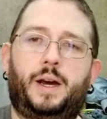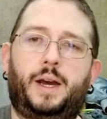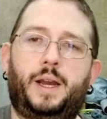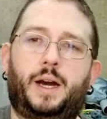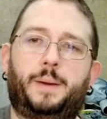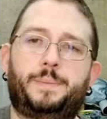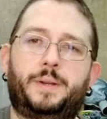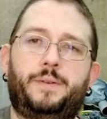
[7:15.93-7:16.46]

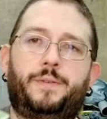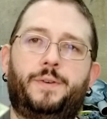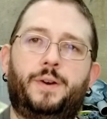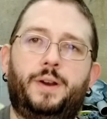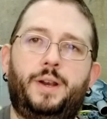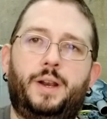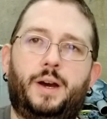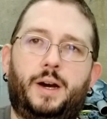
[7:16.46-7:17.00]
I opted
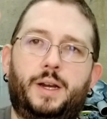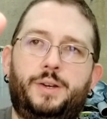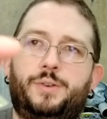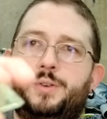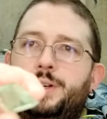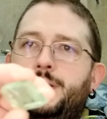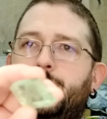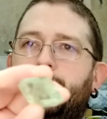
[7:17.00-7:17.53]
for a
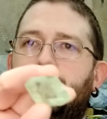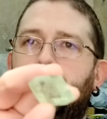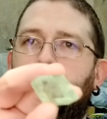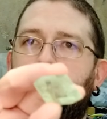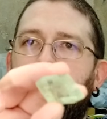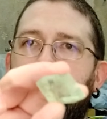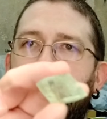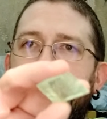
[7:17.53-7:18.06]

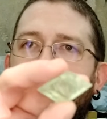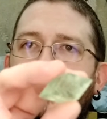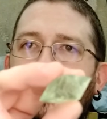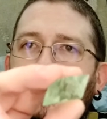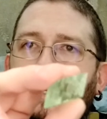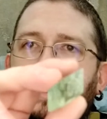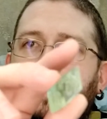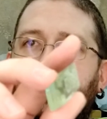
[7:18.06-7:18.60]
non-traditional
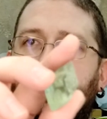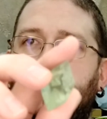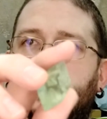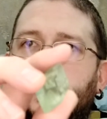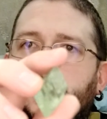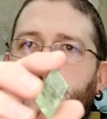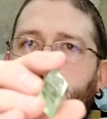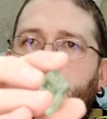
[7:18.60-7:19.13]
D6,
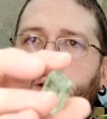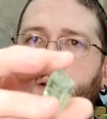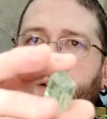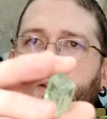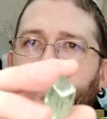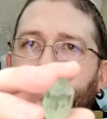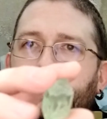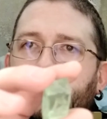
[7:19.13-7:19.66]

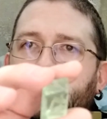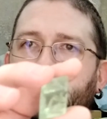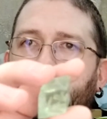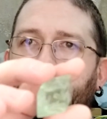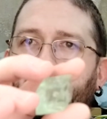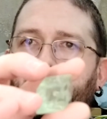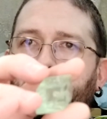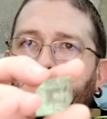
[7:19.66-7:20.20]
so it's
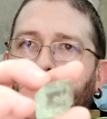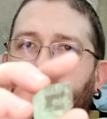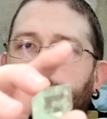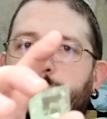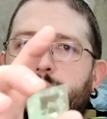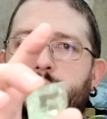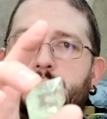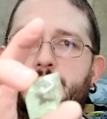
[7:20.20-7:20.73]
kind of
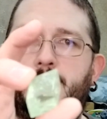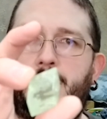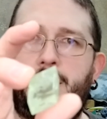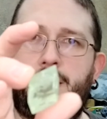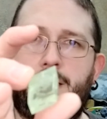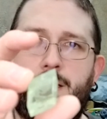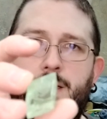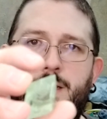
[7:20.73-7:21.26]
rhombus
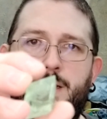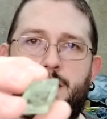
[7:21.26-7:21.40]
style.